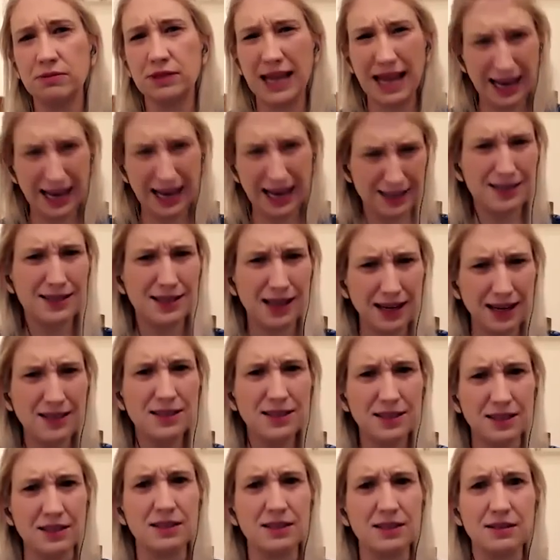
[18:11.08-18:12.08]
get
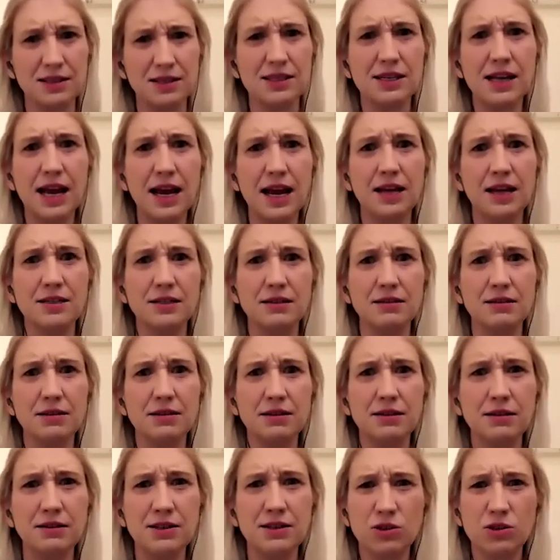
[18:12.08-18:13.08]
excited instead.
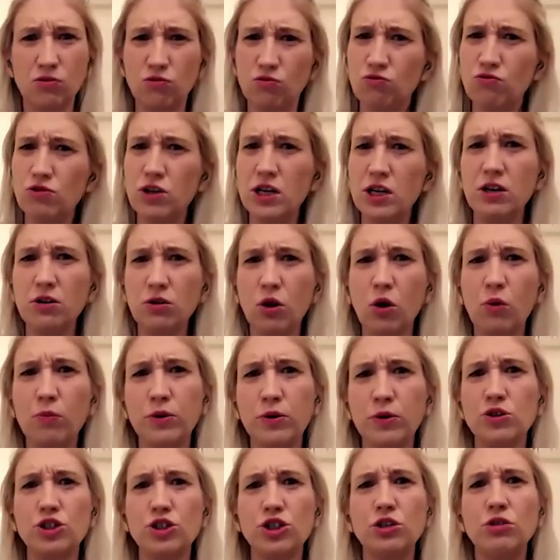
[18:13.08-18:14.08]
It's a real
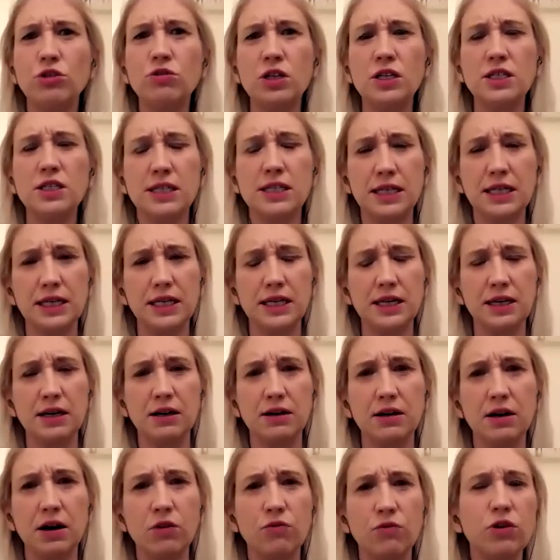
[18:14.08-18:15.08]
opportunity
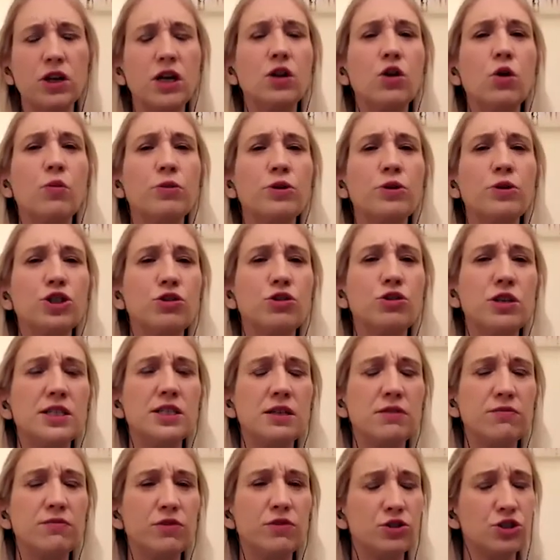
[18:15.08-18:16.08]
here, a real
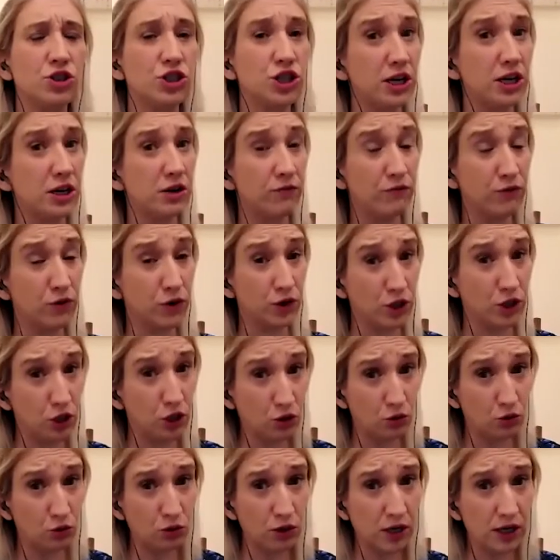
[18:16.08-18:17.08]
opportunity for
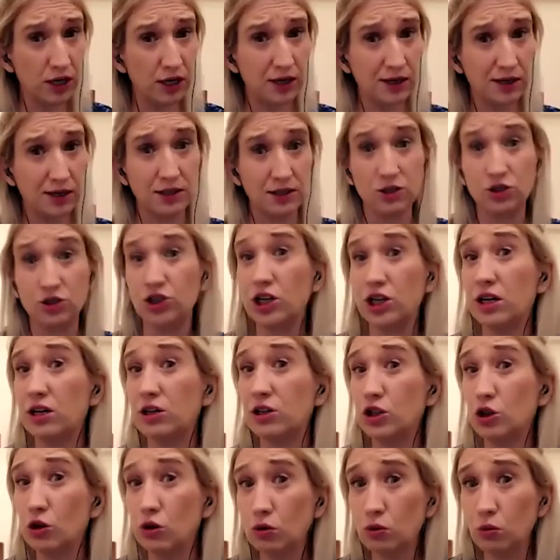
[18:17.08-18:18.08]
you to share
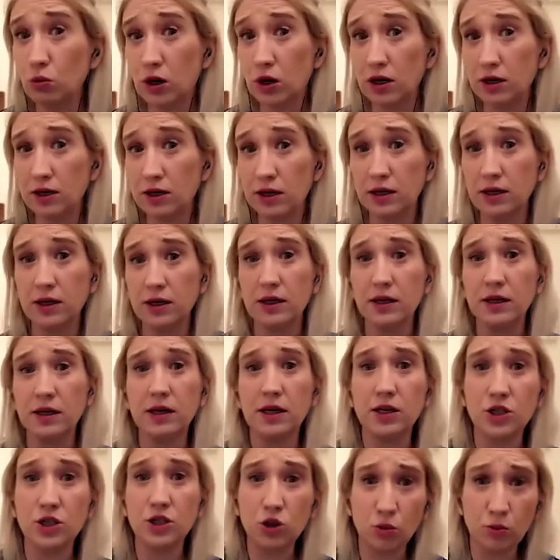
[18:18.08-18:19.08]
your work
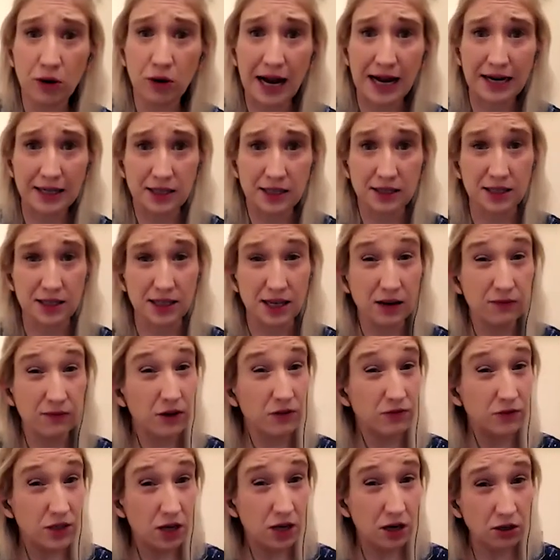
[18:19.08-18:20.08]
and your practice. And if
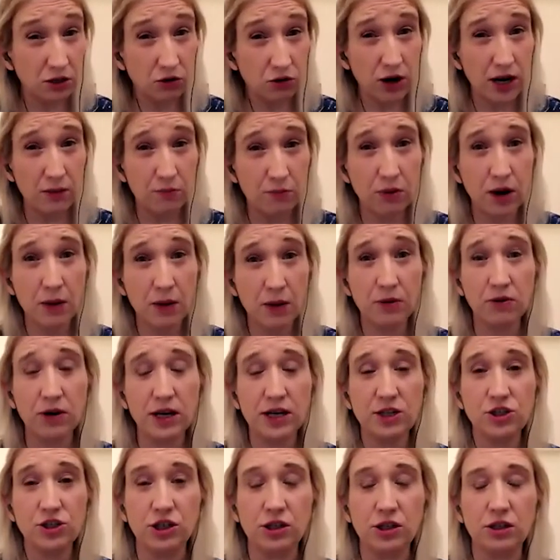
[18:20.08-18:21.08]
you've done great
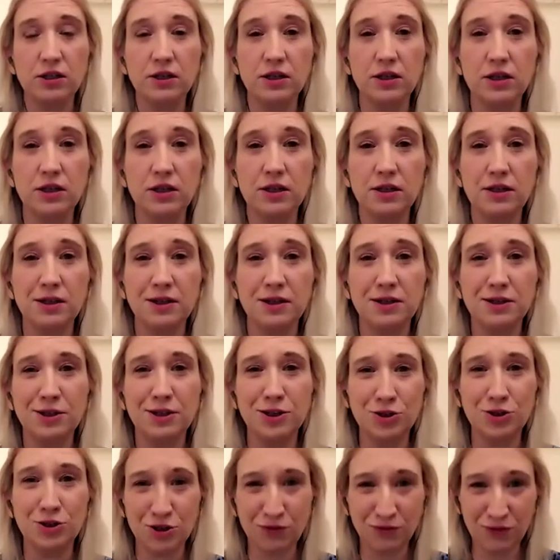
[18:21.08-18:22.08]
preparation,
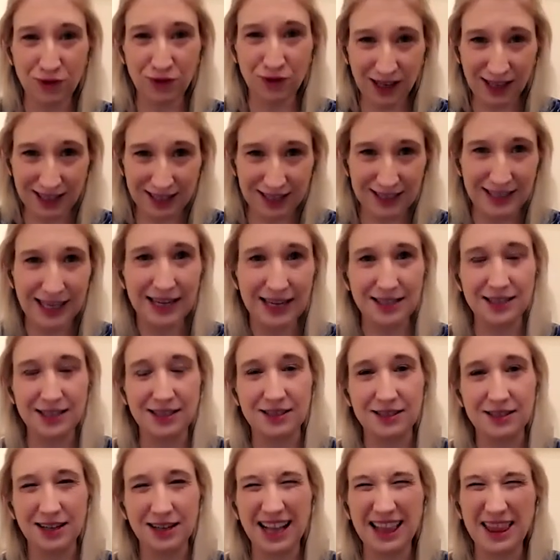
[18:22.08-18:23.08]
you should feel
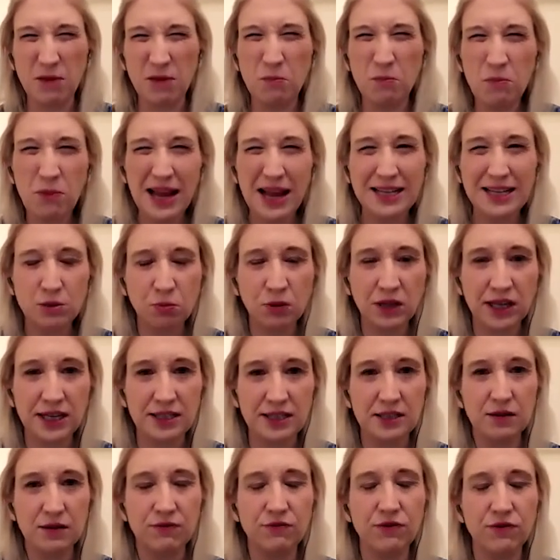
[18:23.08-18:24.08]
excited. And the best
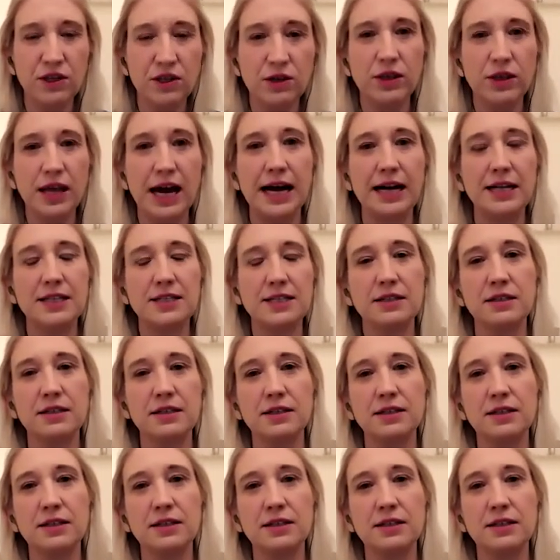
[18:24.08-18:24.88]
place to feel that